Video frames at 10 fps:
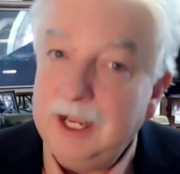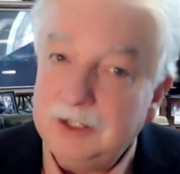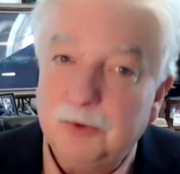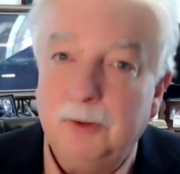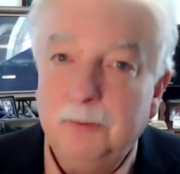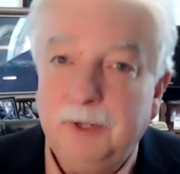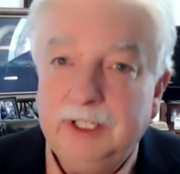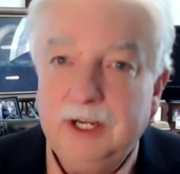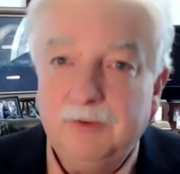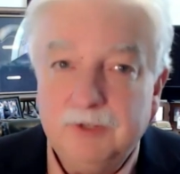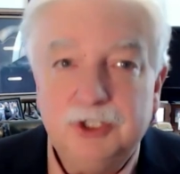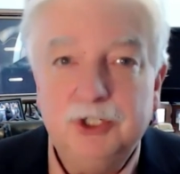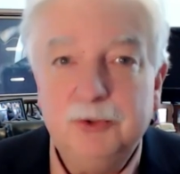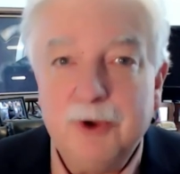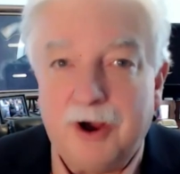That's what many of us
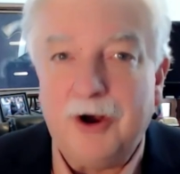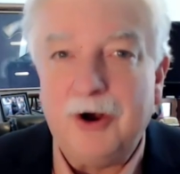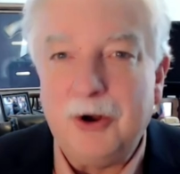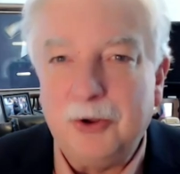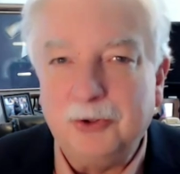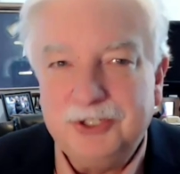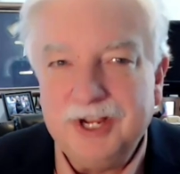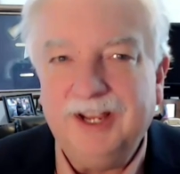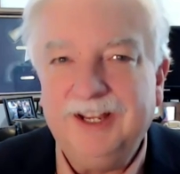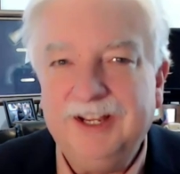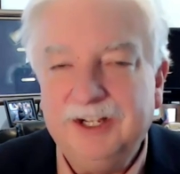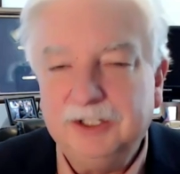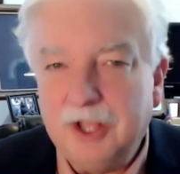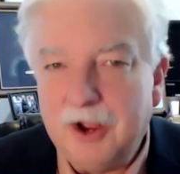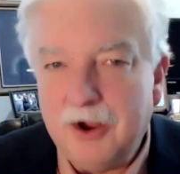do all day
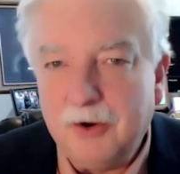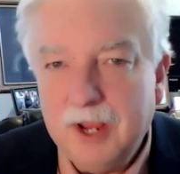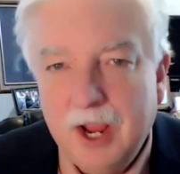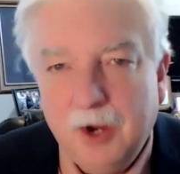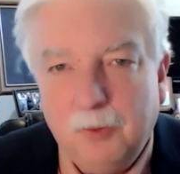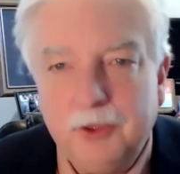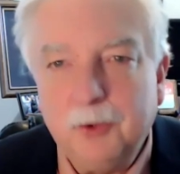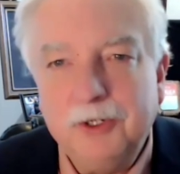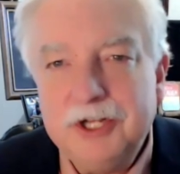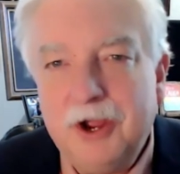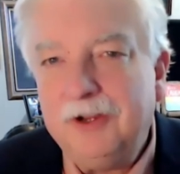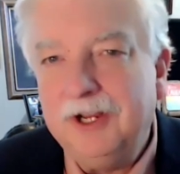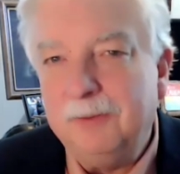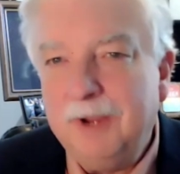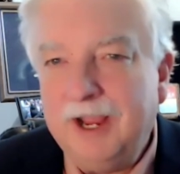long. Whether we're
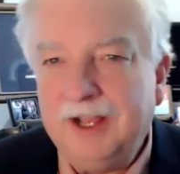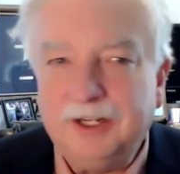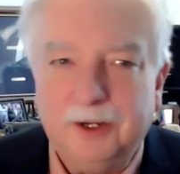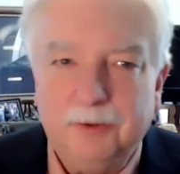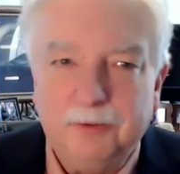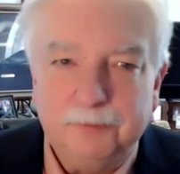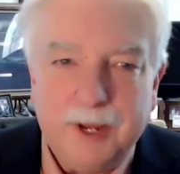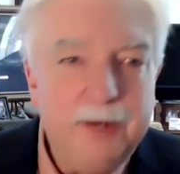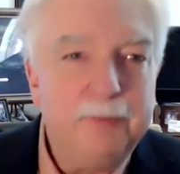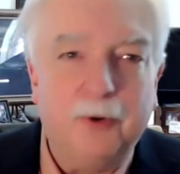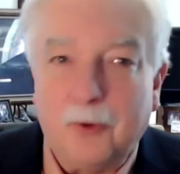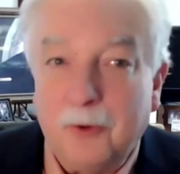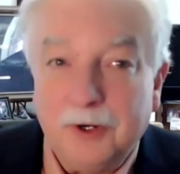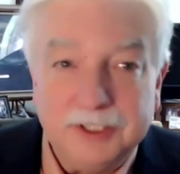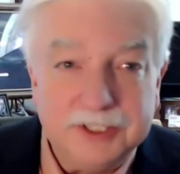talking about a paper
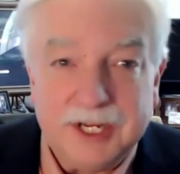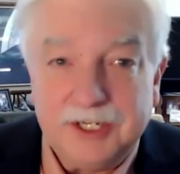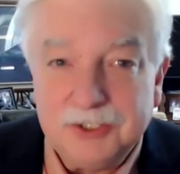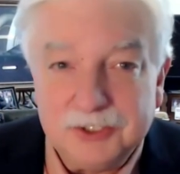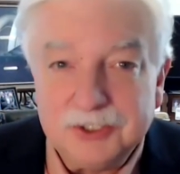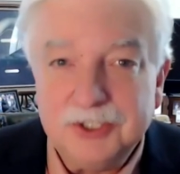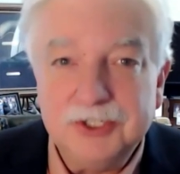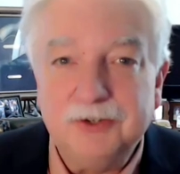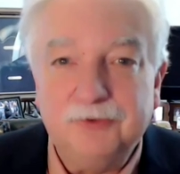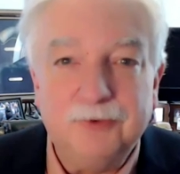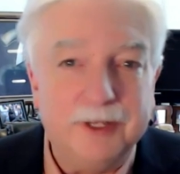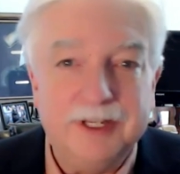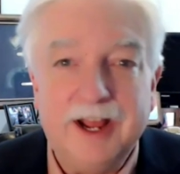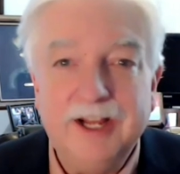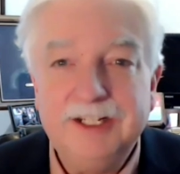organization system from
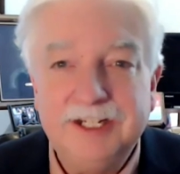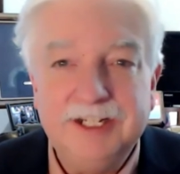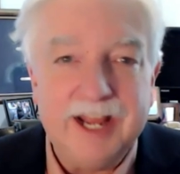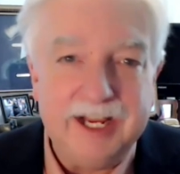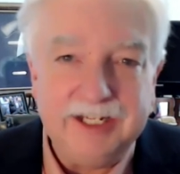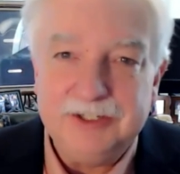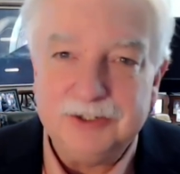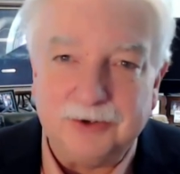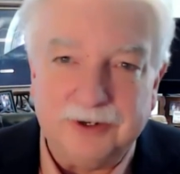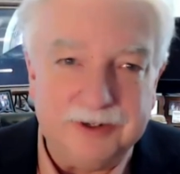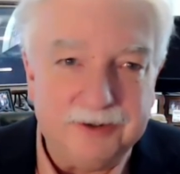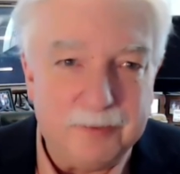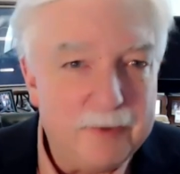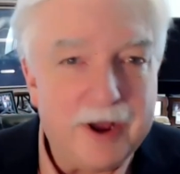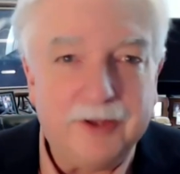the 1980s or
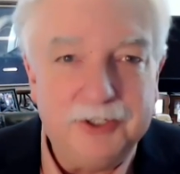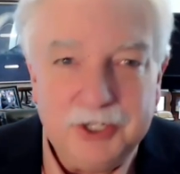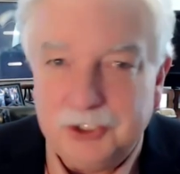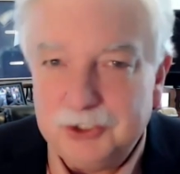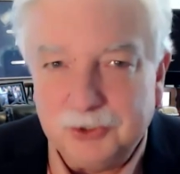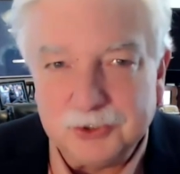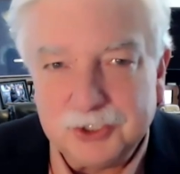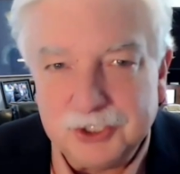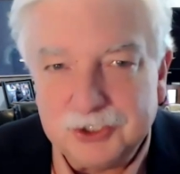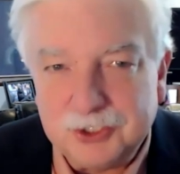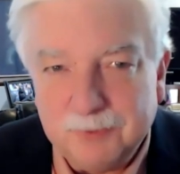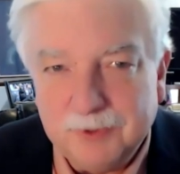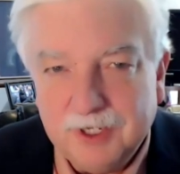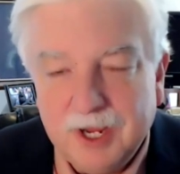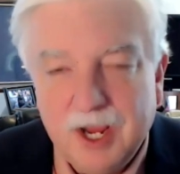a modern digital
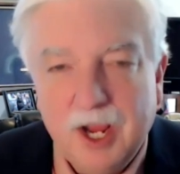system,